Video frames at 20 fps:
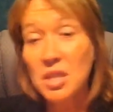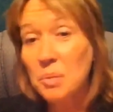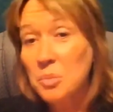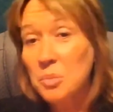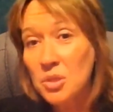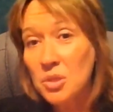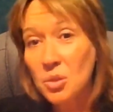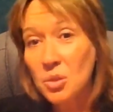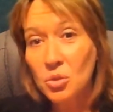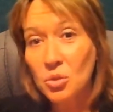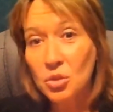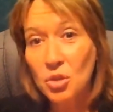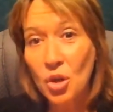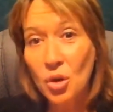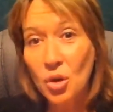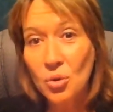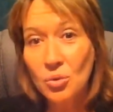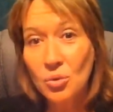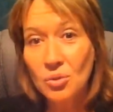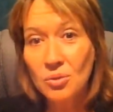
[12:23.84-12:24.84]
Sometimes you
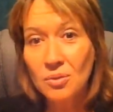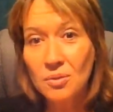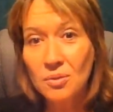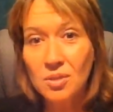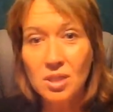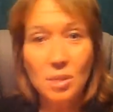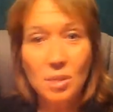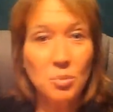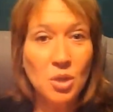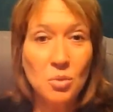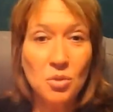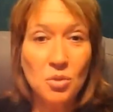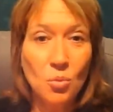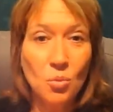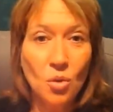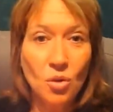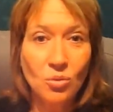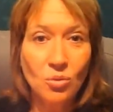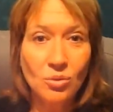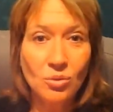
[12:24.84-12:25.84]
will know,
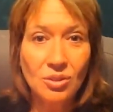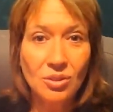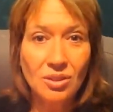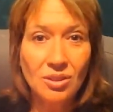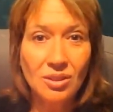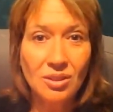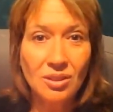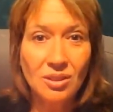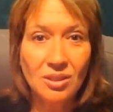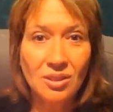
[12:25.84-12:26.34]
sometimes you won't.